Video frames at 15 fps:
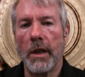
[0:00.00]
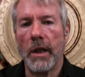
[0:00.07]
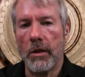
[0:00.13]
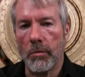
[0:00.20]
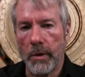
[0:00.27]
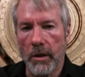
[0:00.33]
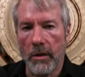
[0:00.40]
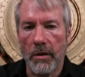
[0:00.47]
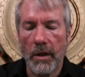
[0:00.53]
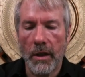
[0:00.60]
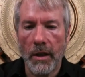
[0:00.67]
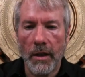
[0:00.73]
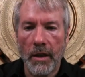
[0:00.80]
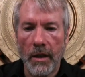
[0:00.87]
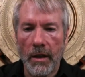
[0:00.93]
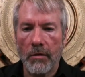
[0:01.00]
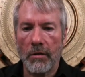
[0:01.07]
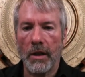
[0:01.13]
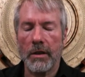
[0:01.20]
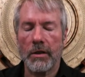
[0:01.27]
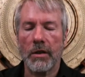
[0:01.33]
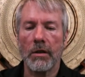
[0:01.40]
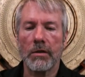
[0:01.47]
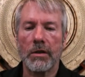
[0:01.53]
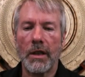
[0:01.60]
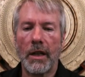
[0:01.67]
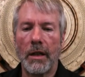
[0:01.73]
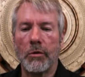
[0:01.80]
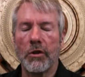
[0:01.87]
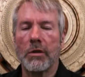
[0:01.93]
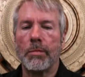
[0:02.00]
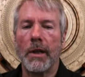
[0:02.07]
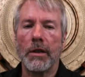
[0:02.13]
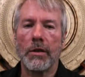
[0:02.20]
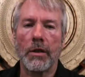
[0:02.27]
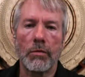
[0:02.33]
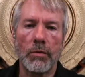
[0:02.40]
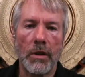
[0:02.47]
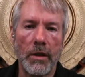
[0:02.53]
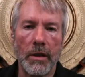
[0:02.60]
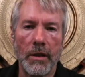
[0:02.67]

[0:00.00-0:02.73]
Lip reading: pay your bill, right? So cyberspace is really a